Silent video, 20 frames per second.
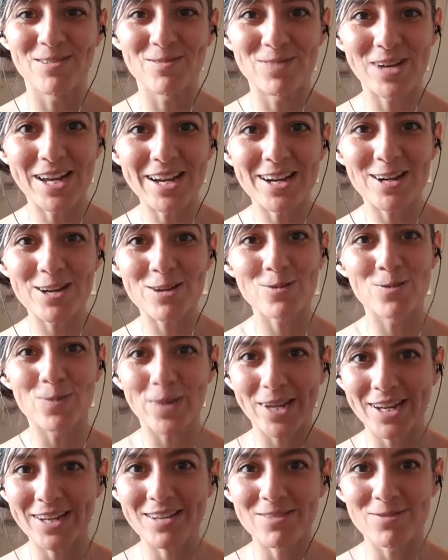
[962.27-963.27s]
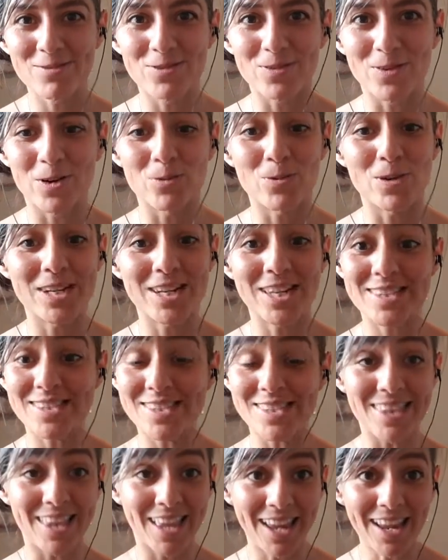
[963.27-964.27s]
What are you waiting for when it's
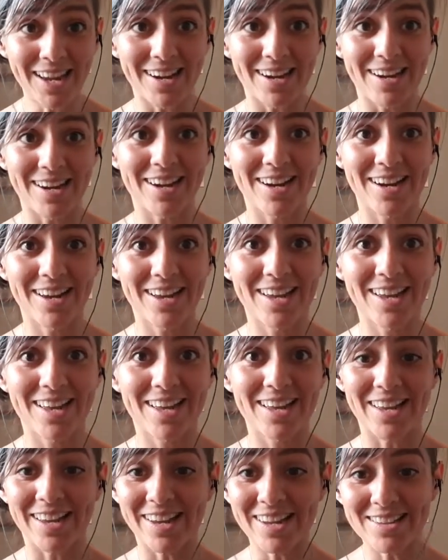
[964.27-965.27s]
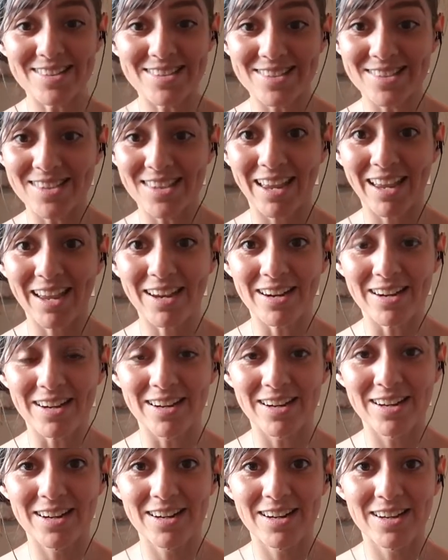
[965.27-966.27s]
there? It's
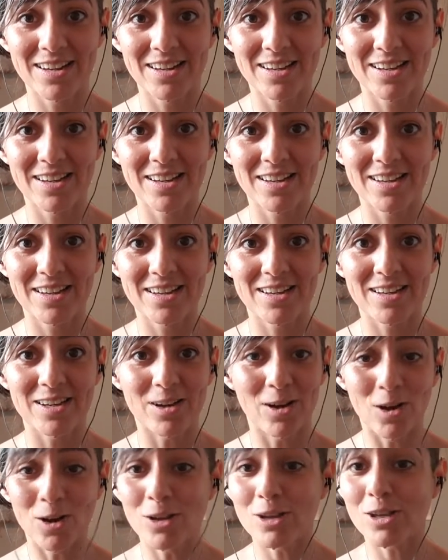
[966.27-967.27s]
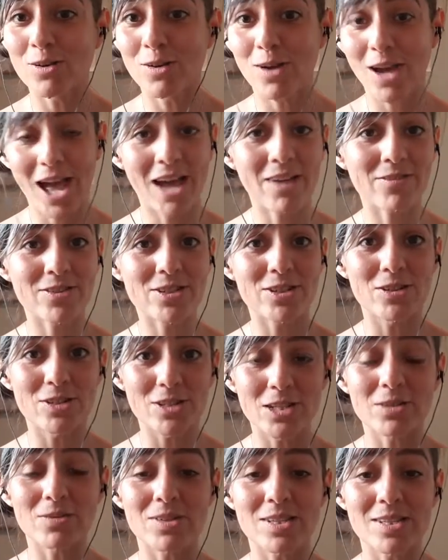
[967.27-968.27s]
there. All you have to
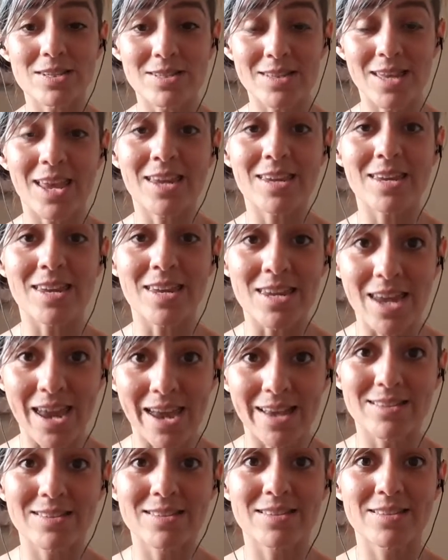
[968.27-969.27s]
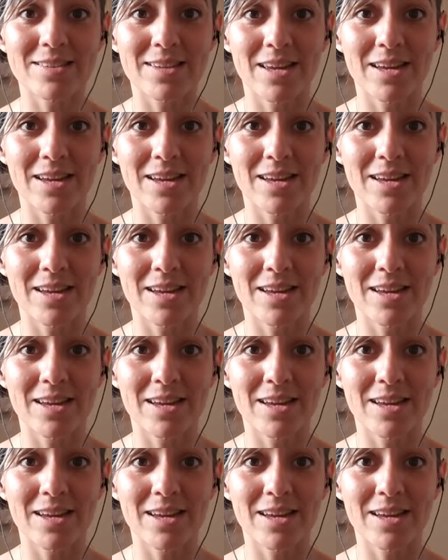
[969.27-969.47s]
do is say yes.